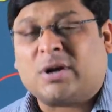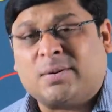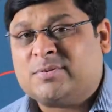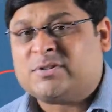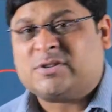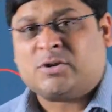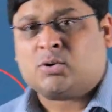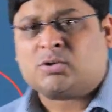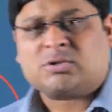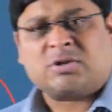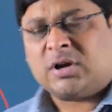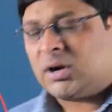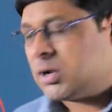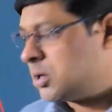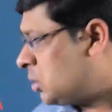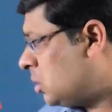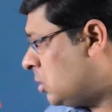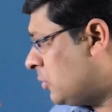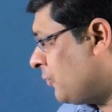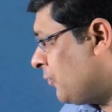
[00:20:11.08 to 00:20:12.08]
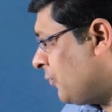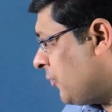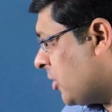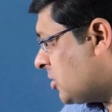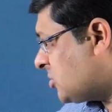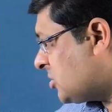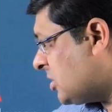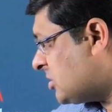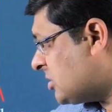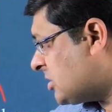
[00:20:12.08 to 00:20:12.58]
terms used here.
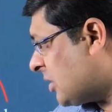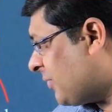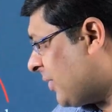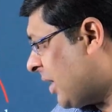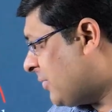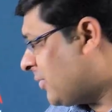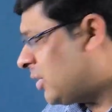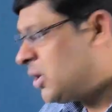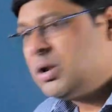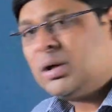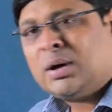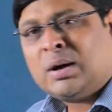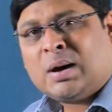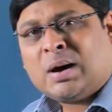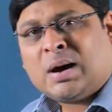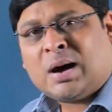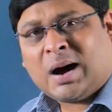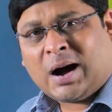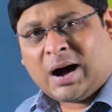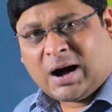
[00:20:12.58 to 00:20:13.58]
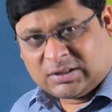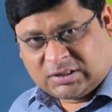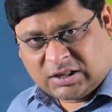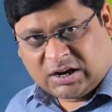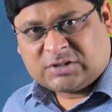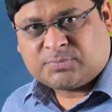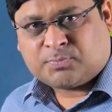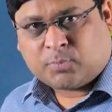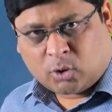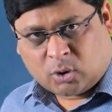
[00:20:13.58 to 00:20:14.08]
First is survival, other
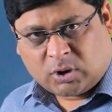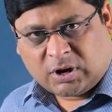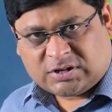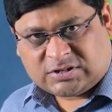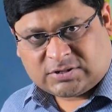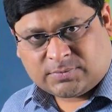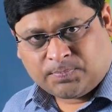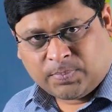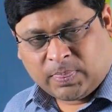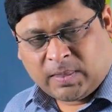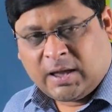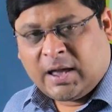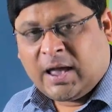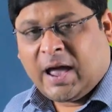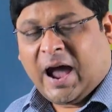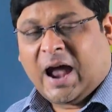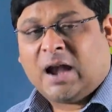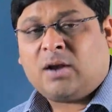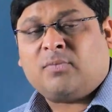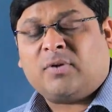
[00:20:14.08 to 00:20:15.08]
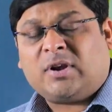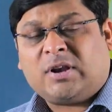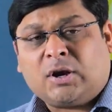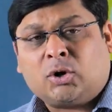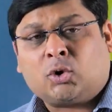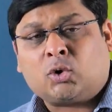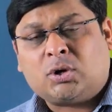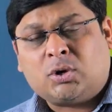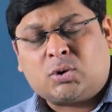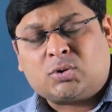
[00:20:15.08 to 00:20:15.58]
is progress. And we
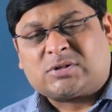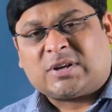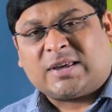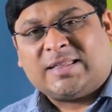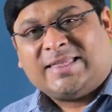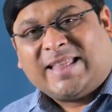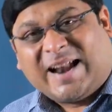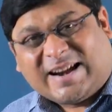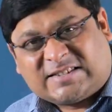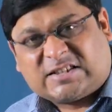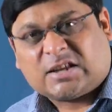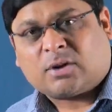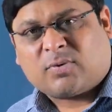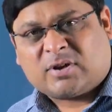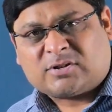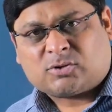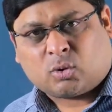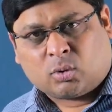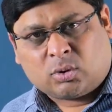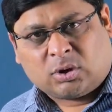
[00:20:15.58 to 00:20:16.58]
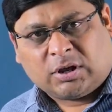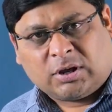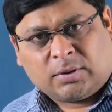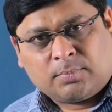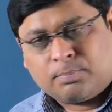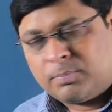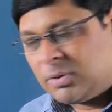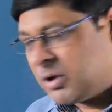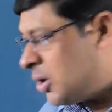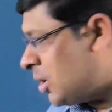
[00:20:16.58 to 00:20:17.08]
need to use in that sequence
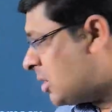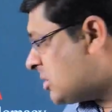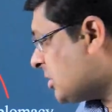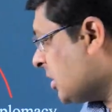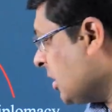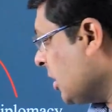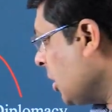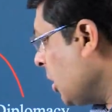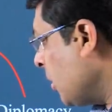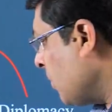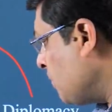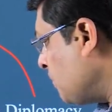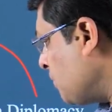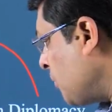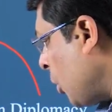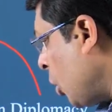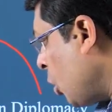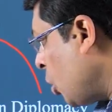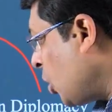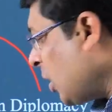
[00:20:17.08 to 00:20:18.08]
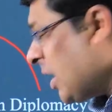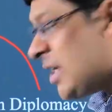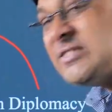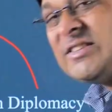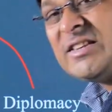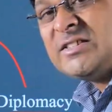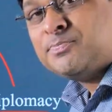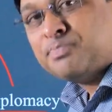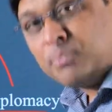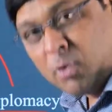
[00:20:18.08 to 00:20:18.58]
only because
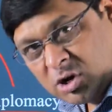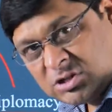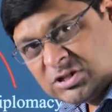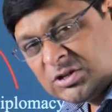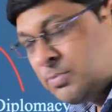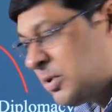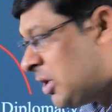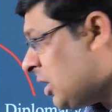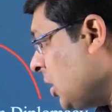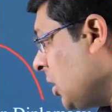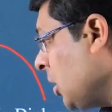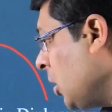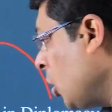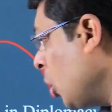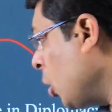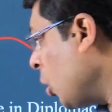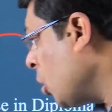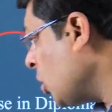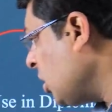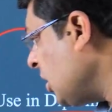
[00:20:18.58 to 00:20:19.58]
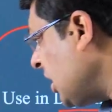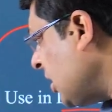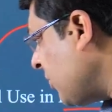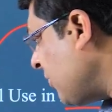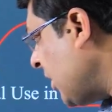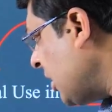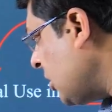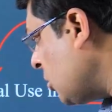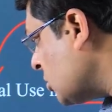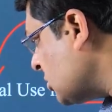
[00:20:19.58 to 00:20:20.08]
progress is possible only
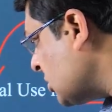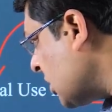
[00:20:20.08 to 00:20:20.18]
when you